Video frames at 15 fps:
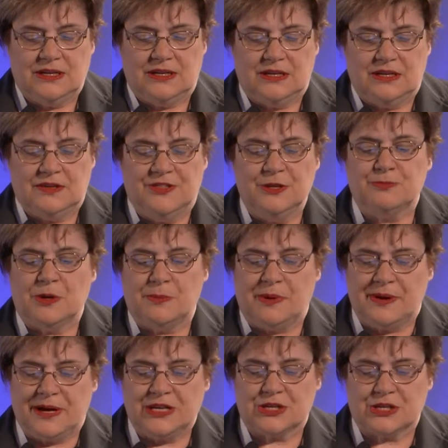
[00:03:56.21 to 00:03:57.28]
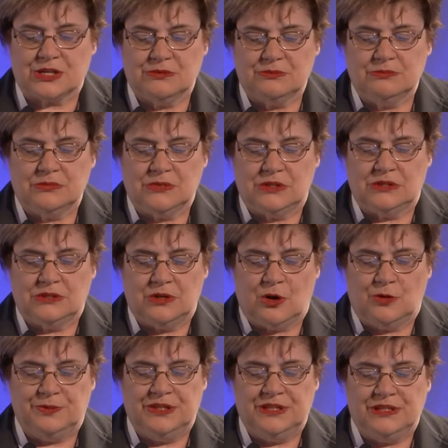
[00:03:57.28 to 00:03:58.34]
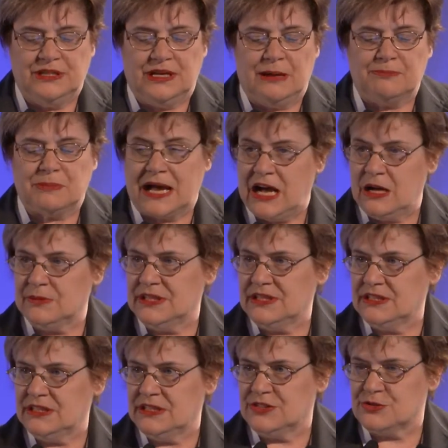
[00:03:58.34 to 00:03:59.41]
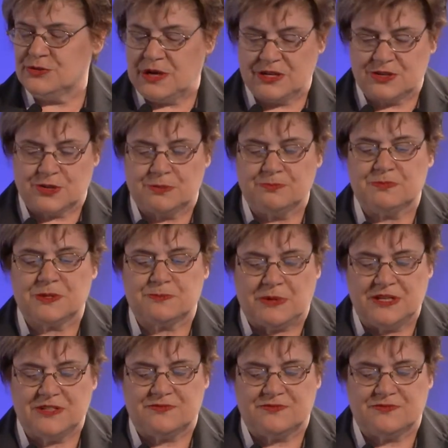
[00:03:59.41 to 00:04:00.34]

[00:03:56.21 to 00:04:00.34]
the preparation of the upcoming International Space